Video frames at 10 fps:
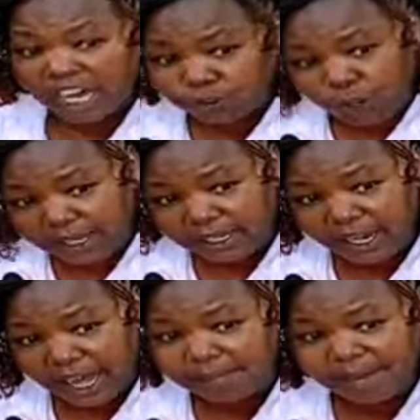That
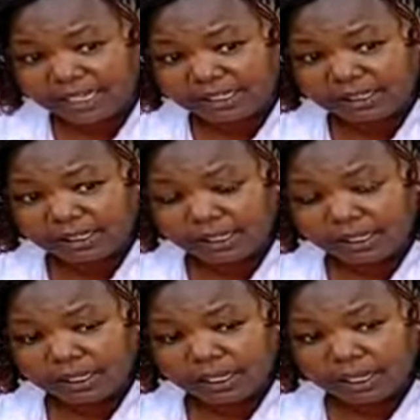one, I must
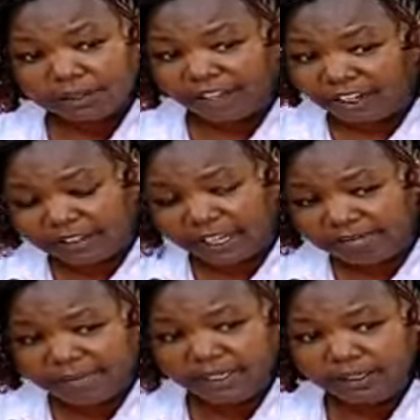thank the
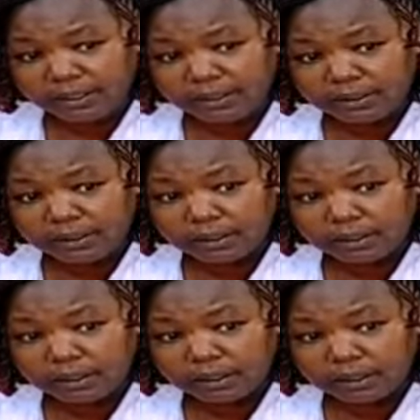government.
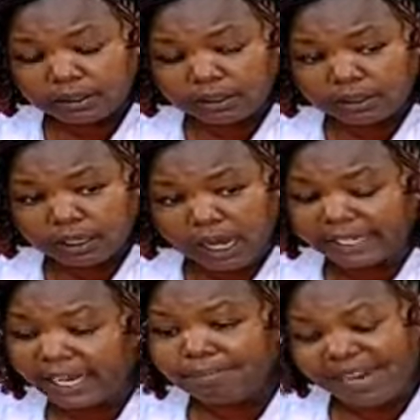
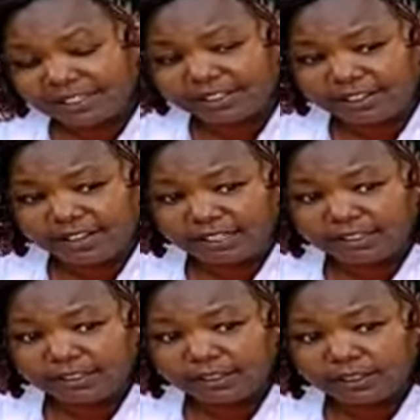And I must say
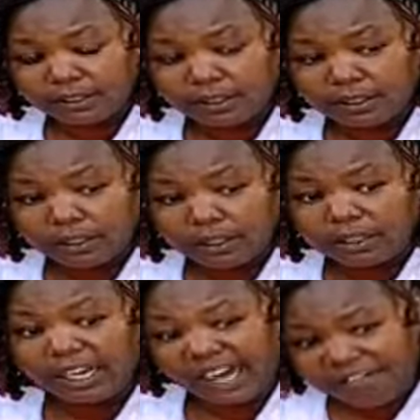that
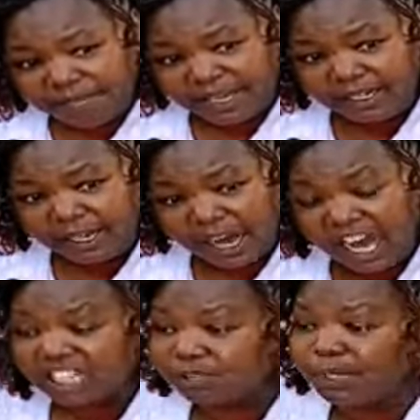the government
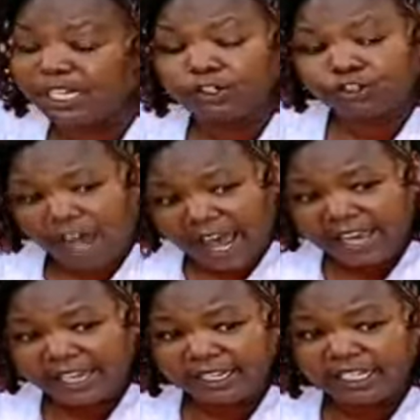has been
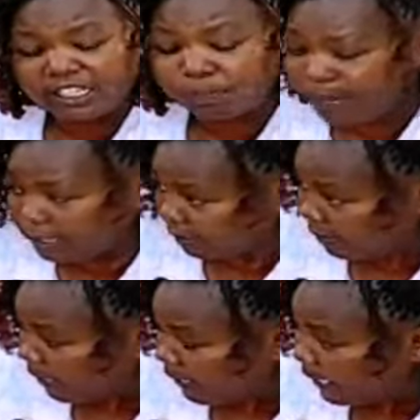trying its
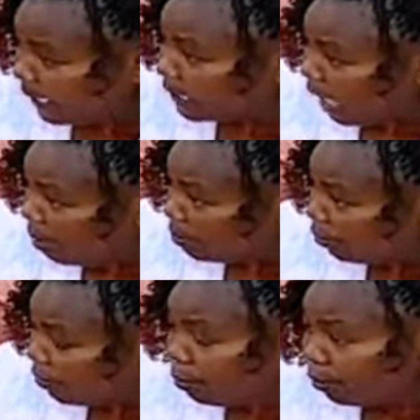best in
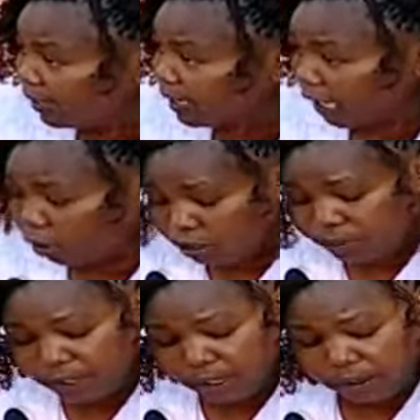terms of improving the
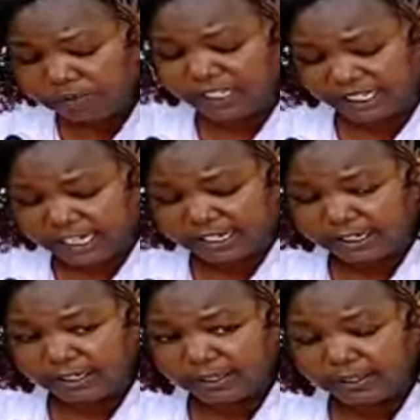economy of this
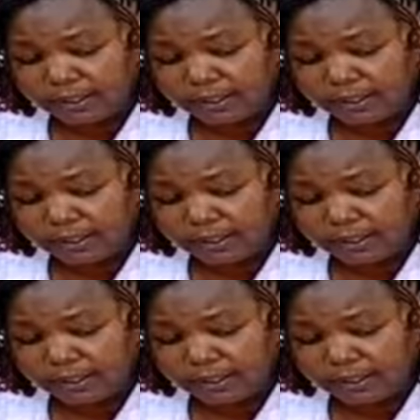country.